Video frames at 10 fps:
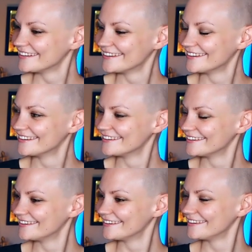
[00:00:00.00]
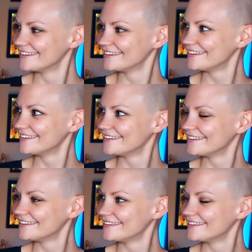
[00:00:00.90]

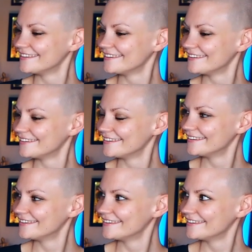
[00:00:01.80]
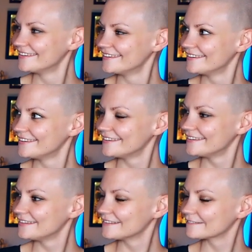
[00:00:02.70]

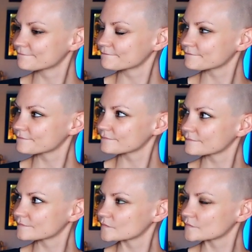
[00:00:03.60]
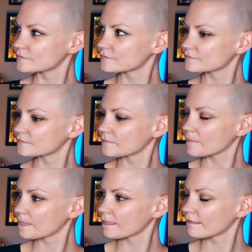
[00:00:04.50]

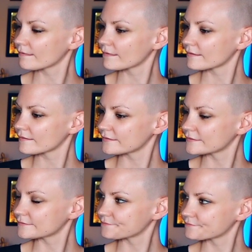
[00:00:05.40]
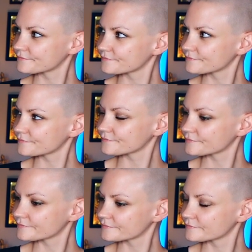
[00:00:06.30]

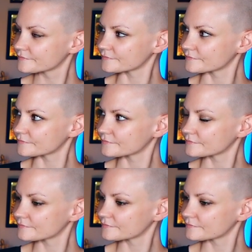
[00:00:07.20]
[no speech]